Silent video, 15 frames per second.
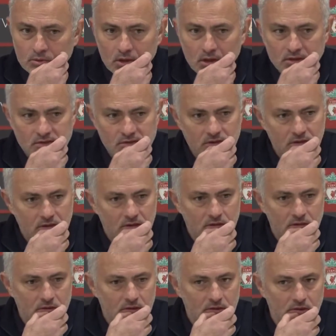I think
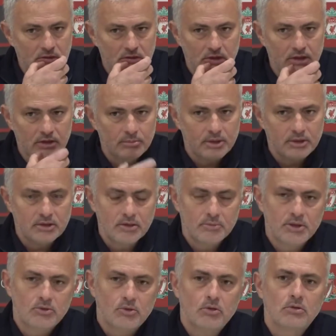he didn't have a bad game
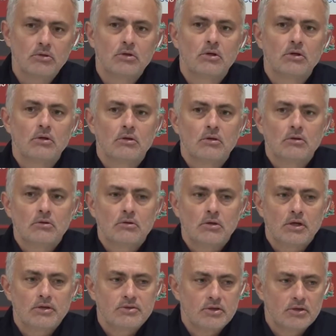at all.
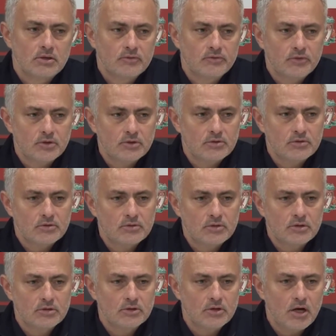I think he fought
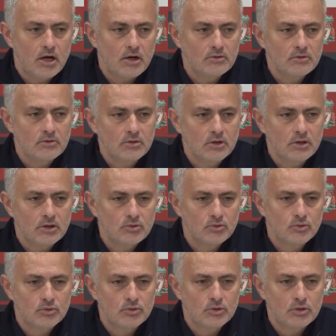it hard. He had
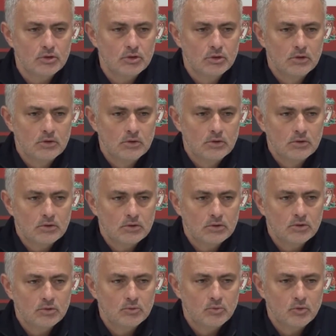
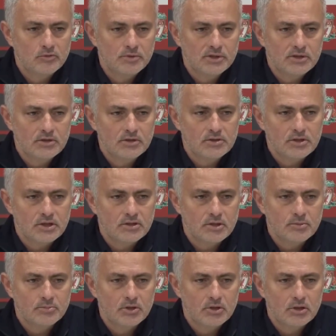good movement. He set
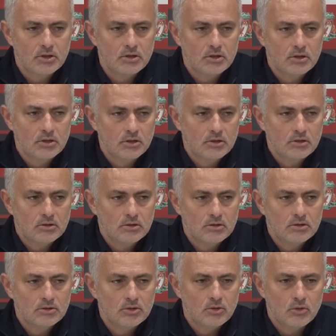up the
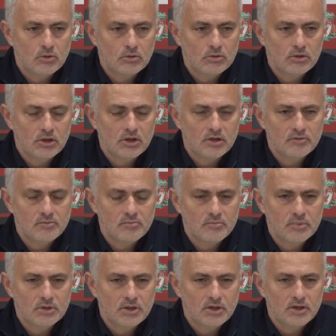goal. He
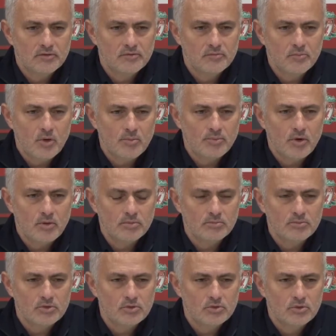gave more
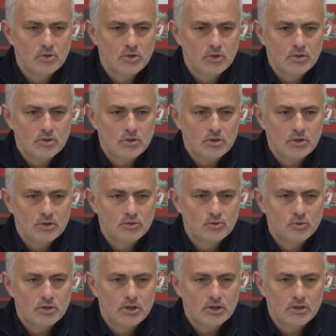problems
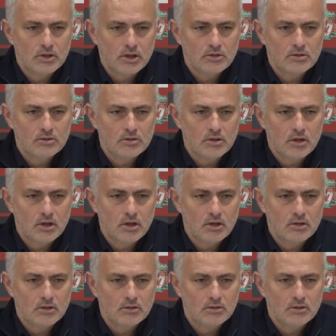today that
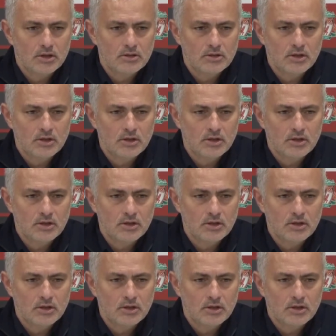than